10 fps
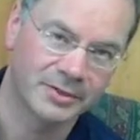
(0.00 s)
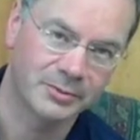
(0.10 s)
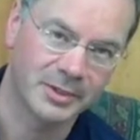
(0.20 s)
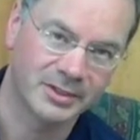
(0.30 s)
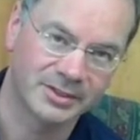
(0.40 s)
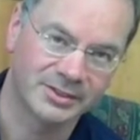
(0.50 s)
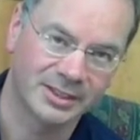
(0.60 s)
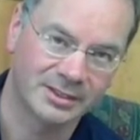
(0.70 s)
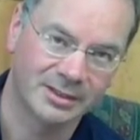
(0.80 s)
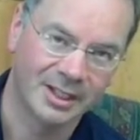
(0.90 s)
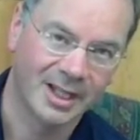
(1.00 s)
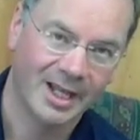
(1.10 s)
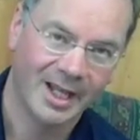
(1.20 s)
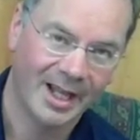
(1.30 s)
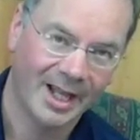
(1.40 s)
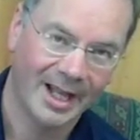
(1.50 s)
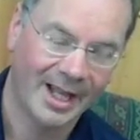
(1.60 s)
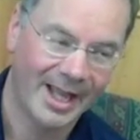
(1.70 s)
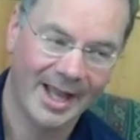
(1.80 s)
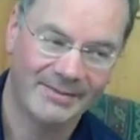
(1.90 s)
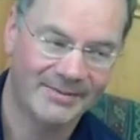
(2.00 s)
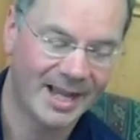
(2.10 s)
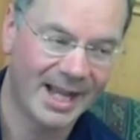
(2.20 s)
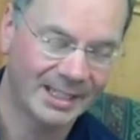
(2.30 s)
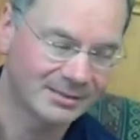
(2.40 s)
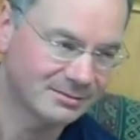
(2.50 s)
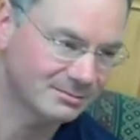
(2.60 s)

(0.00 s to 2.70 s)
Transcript: spirits, and and that